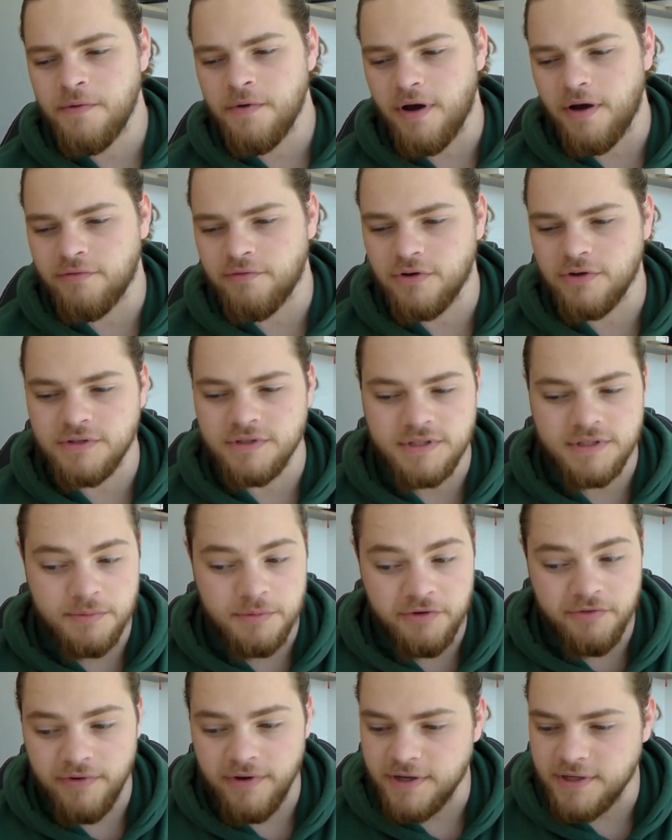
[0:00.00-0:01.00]
I've gotten some
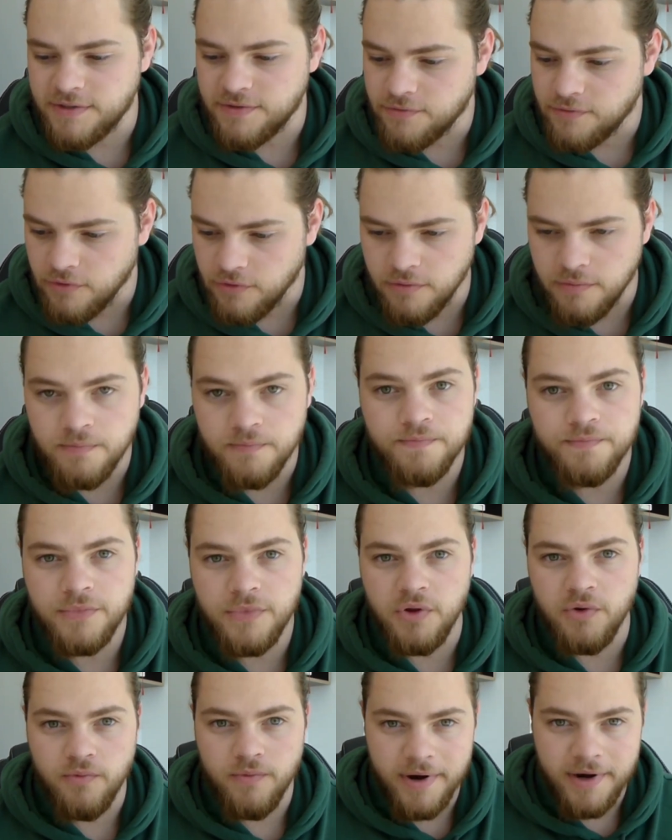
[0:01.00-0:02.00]
advice from
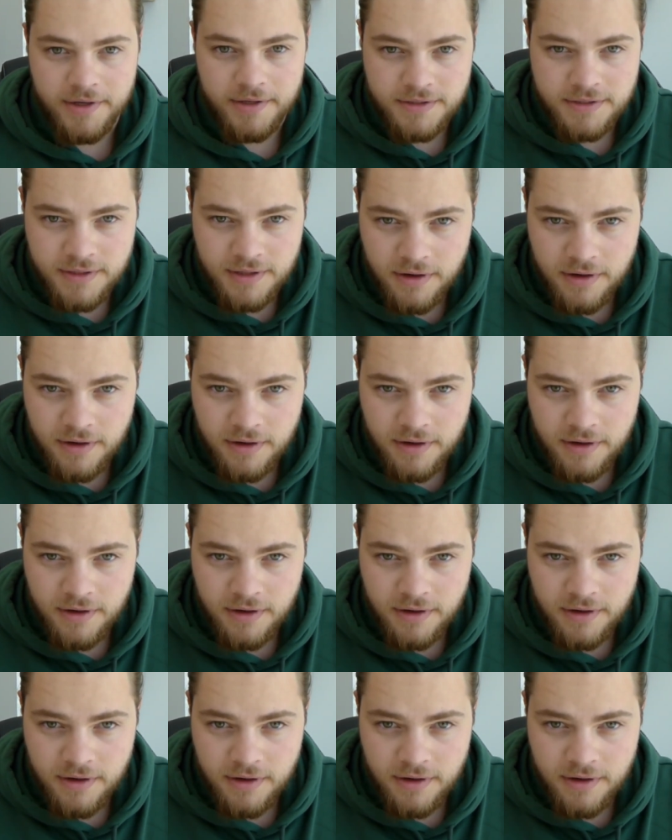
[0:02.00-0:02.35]
Reddit,